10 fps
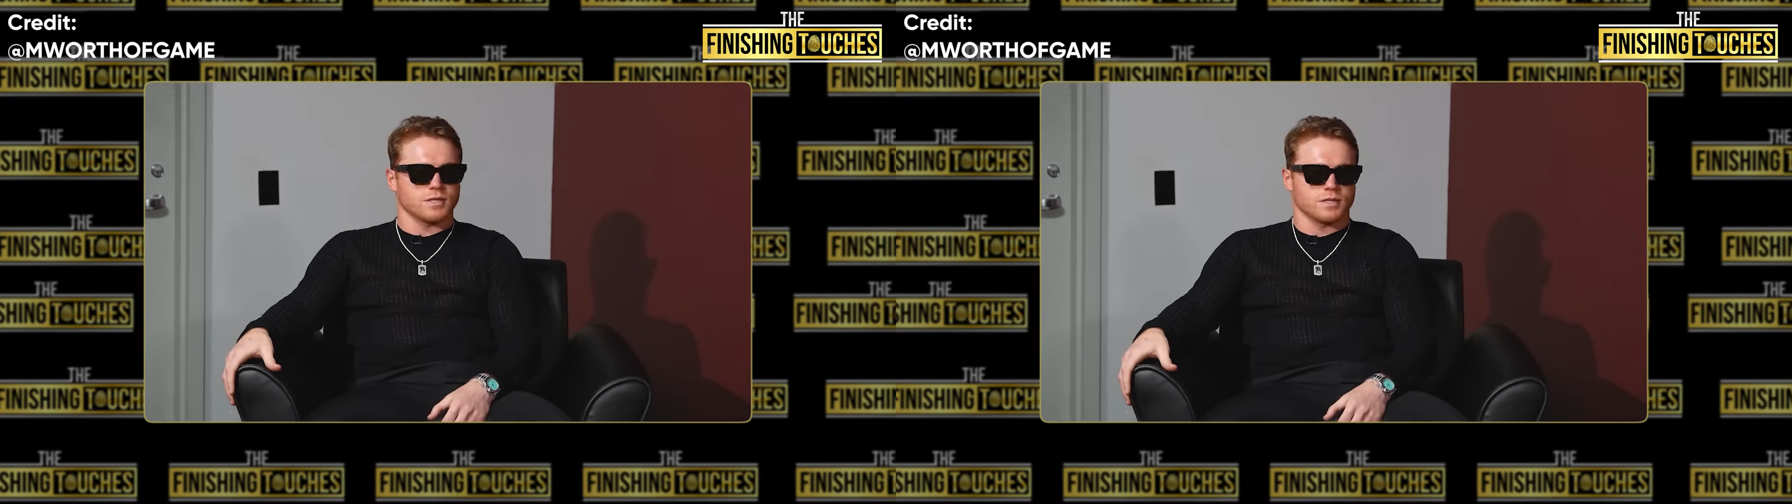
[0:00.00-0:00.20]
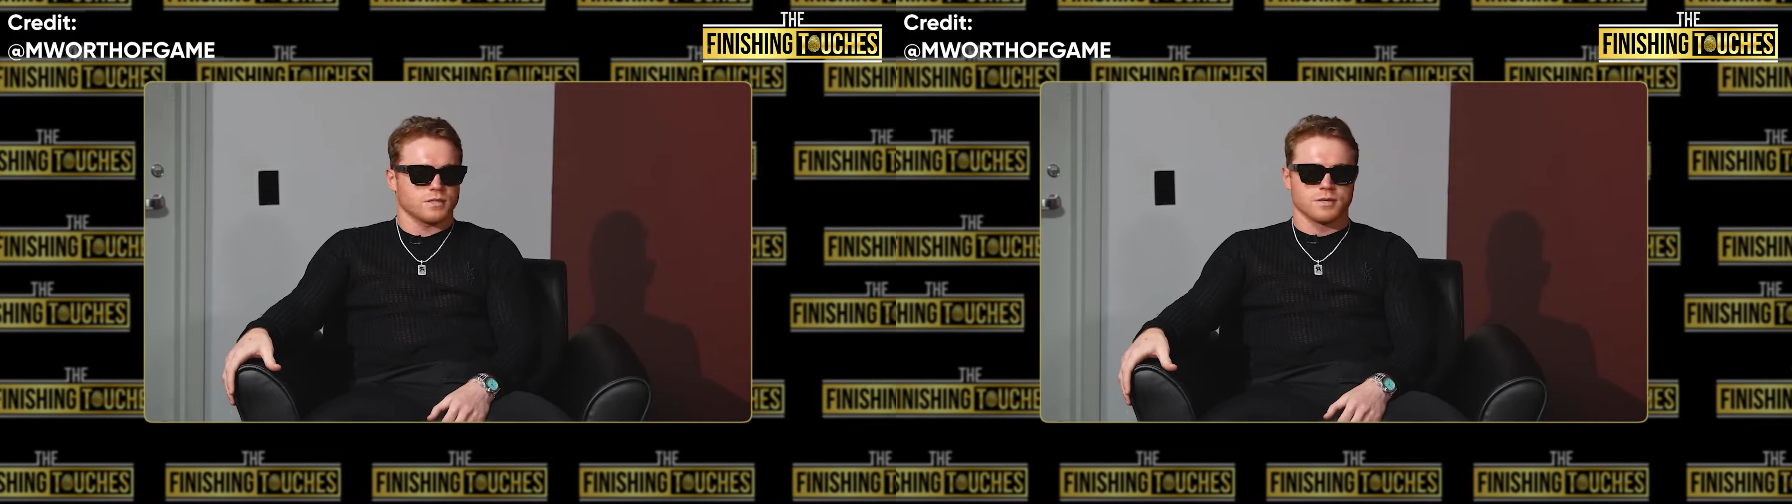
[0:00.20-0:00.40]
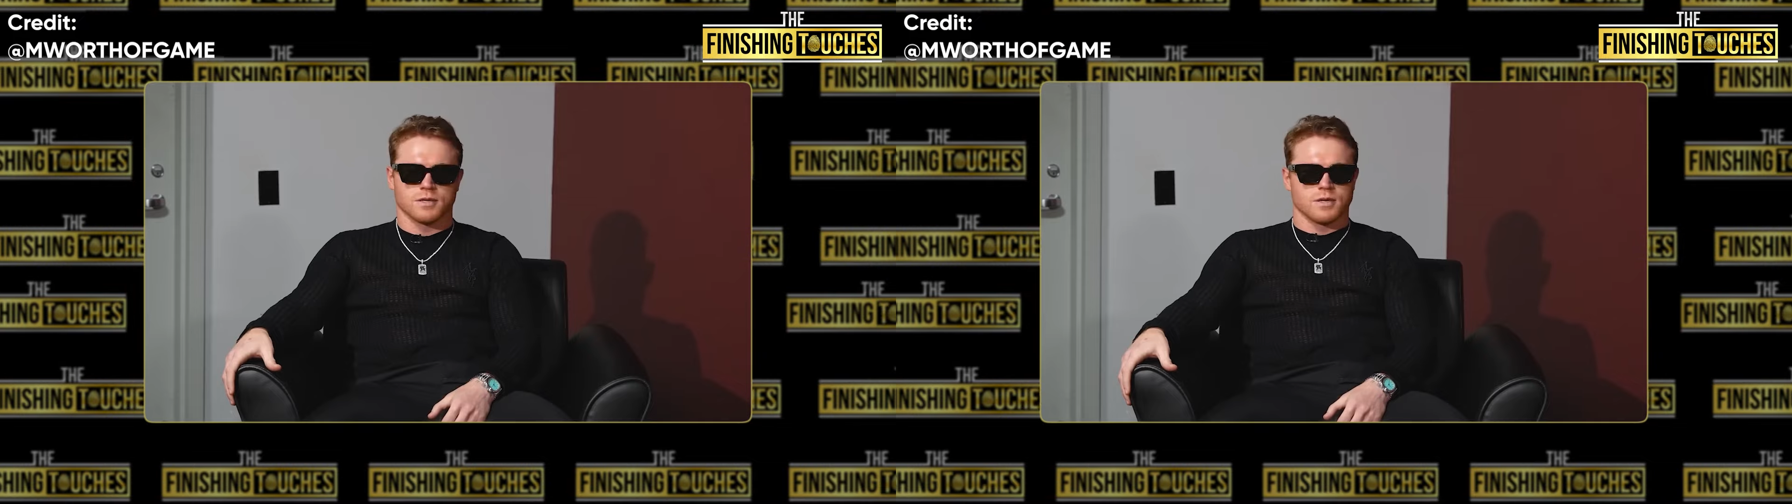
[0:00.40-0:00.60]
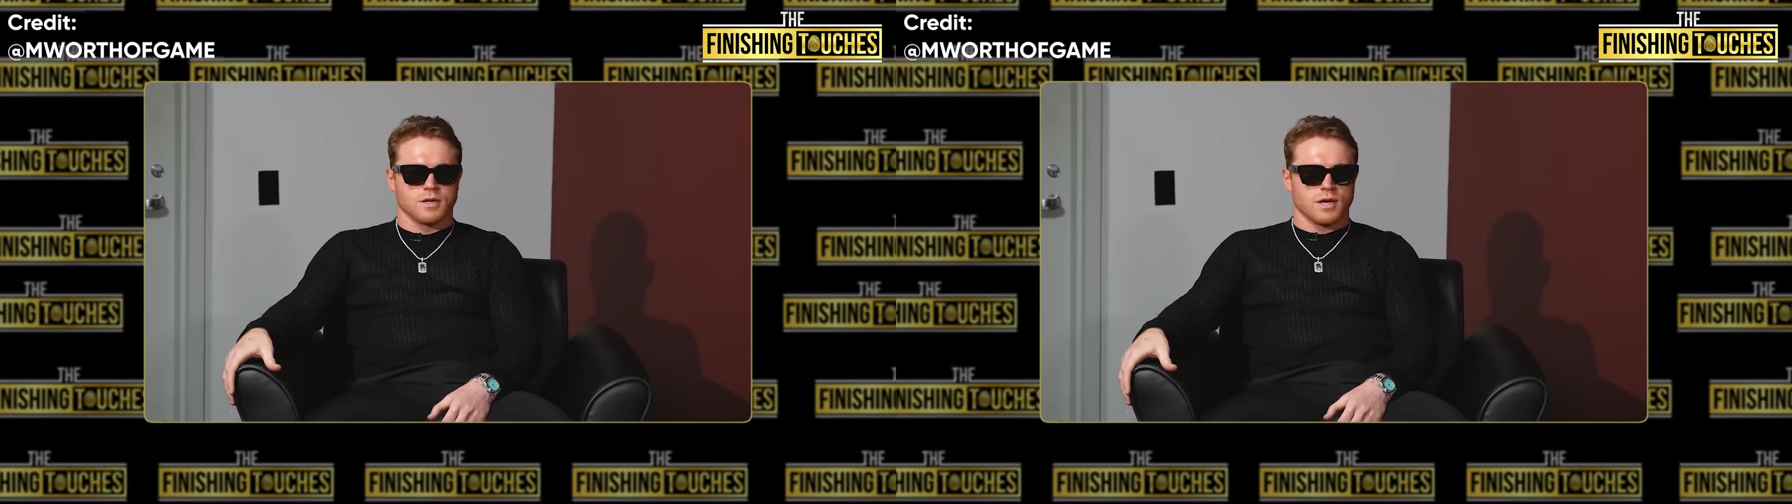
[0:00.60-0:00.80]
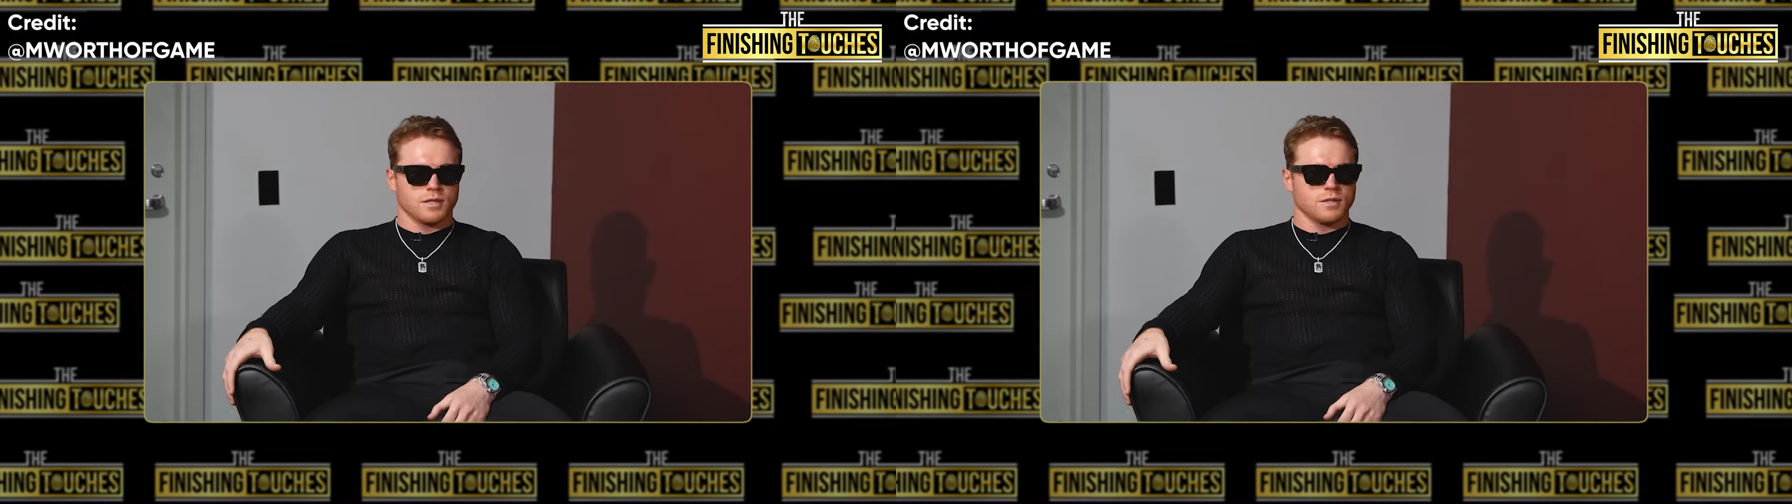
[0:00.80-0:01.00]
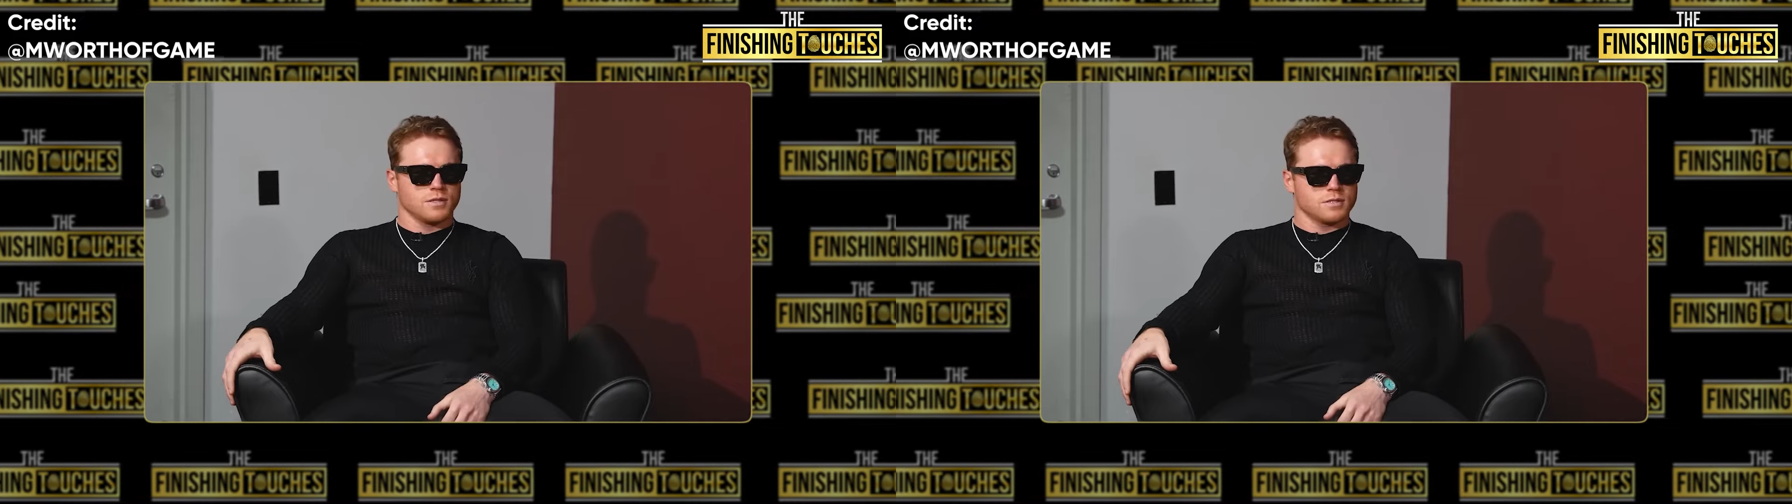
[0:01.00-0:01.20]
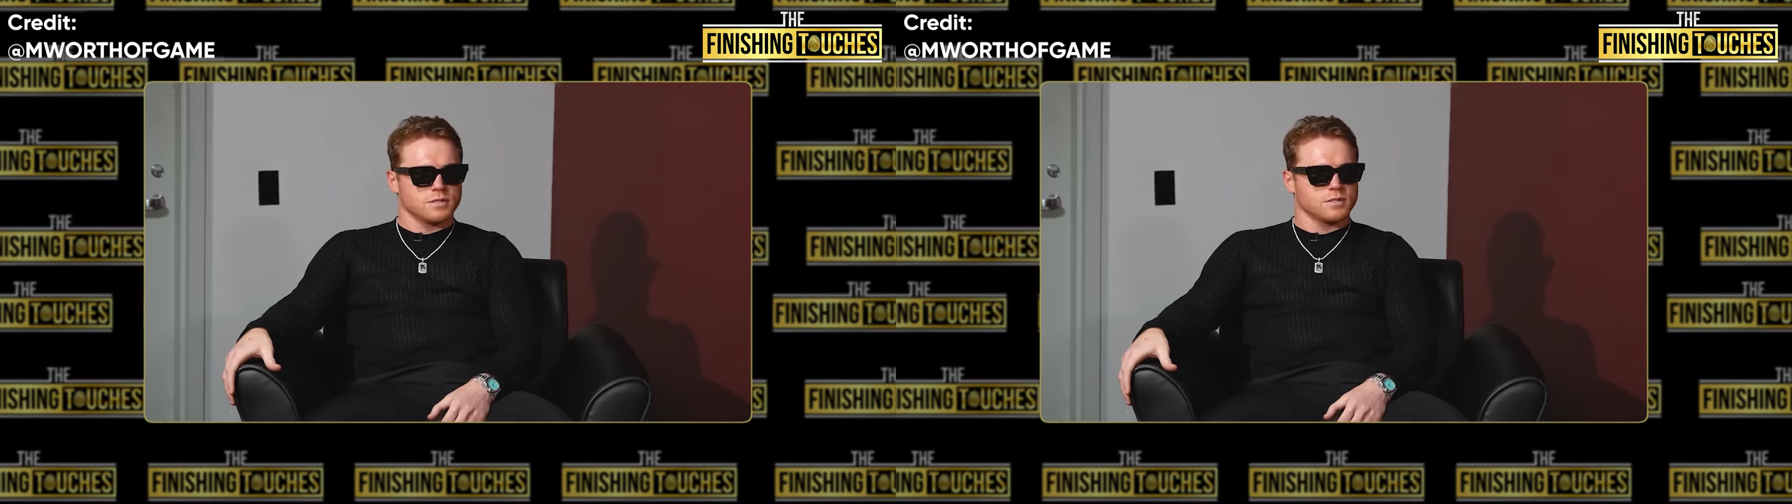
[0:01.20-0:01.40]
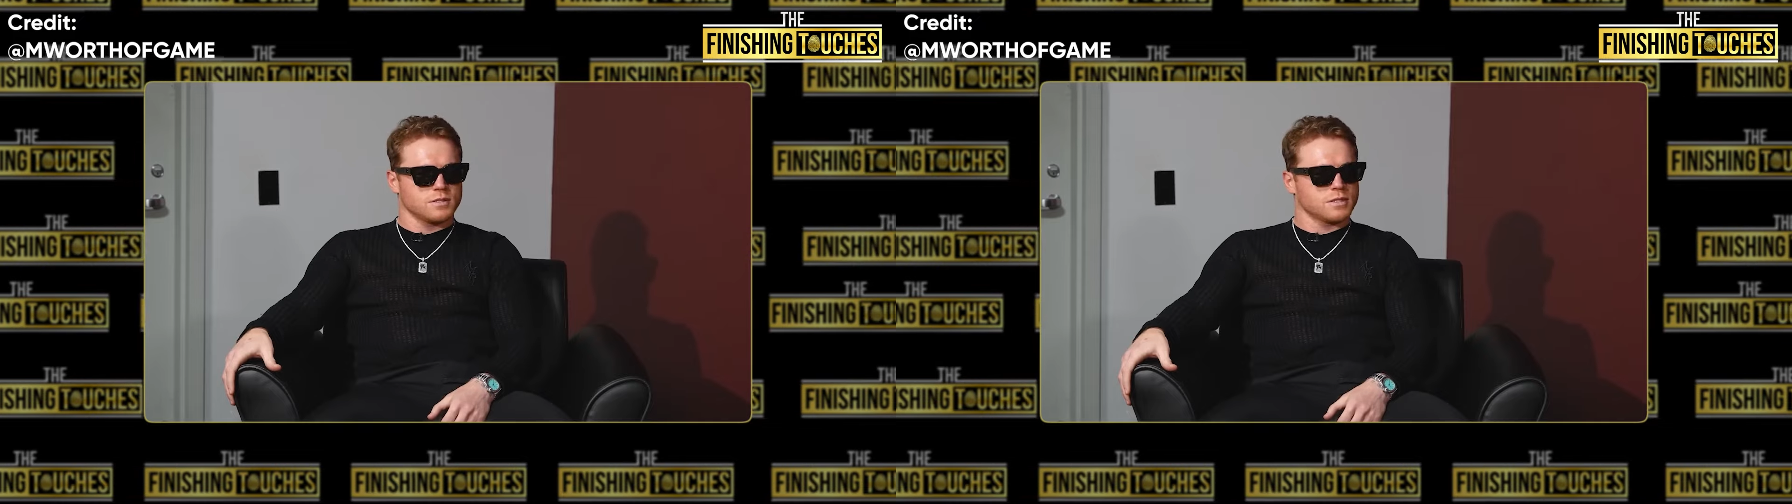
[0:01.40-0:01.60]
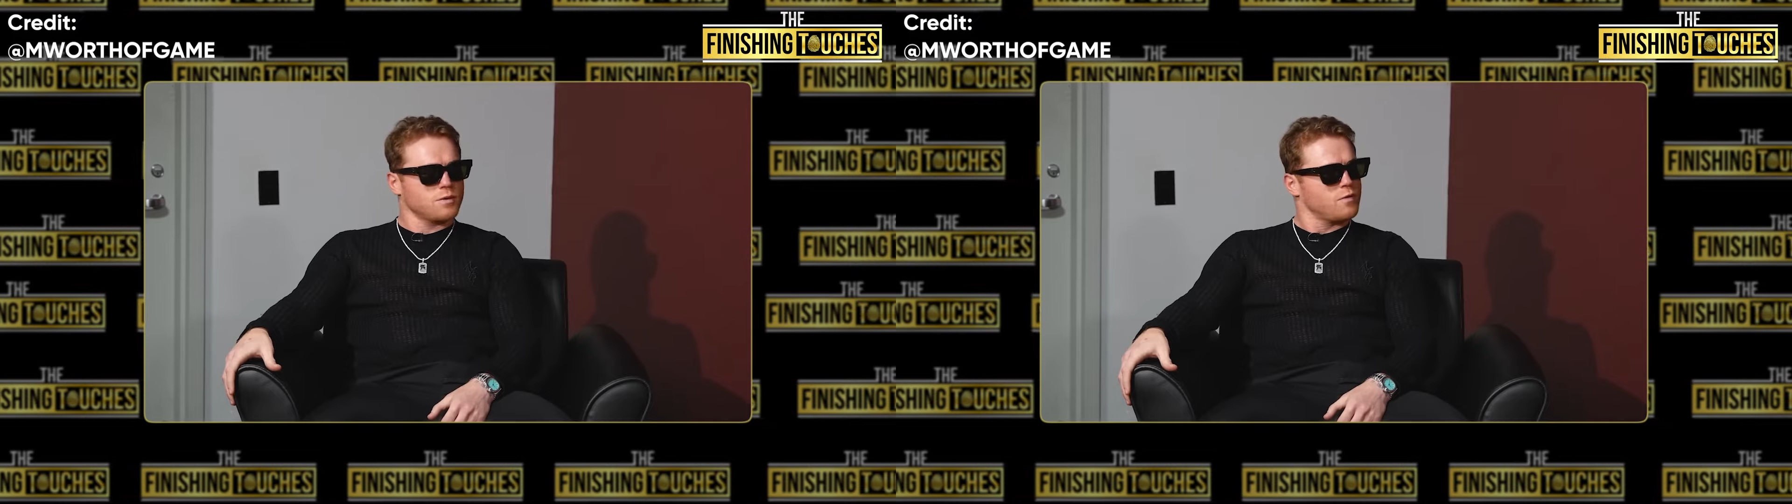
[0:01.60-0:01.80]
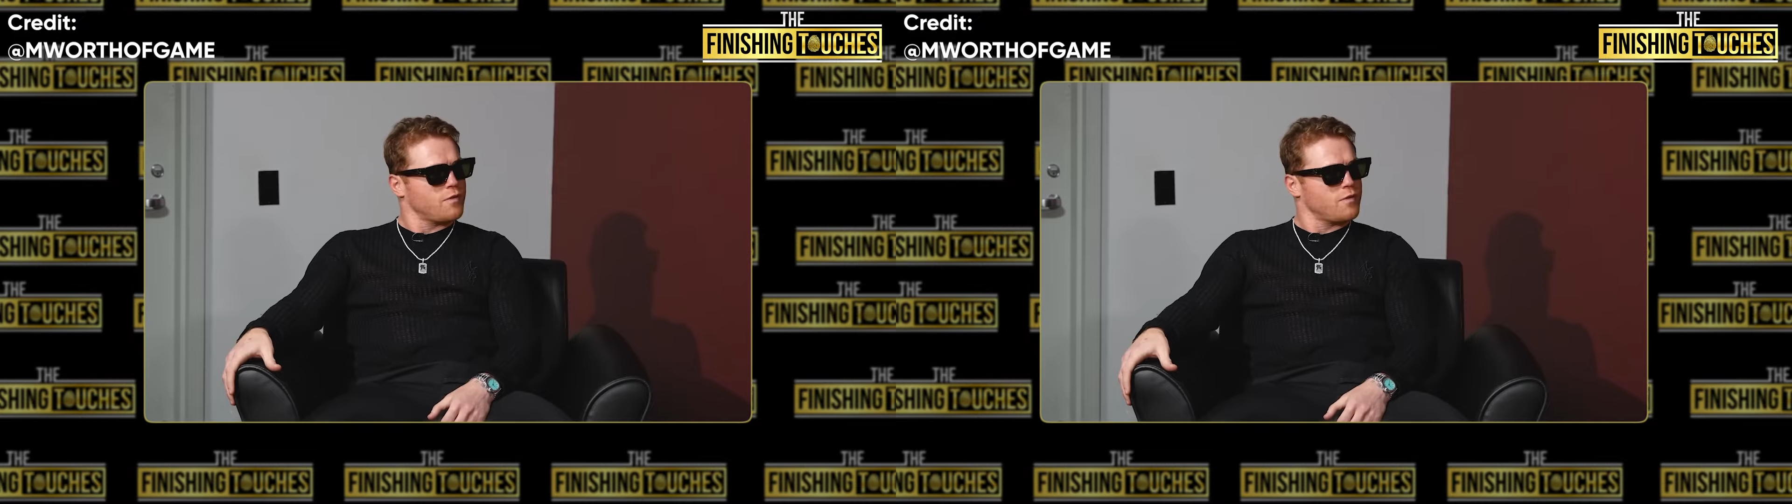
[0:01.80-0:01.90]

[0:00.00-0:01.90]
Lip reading: And I think it's a good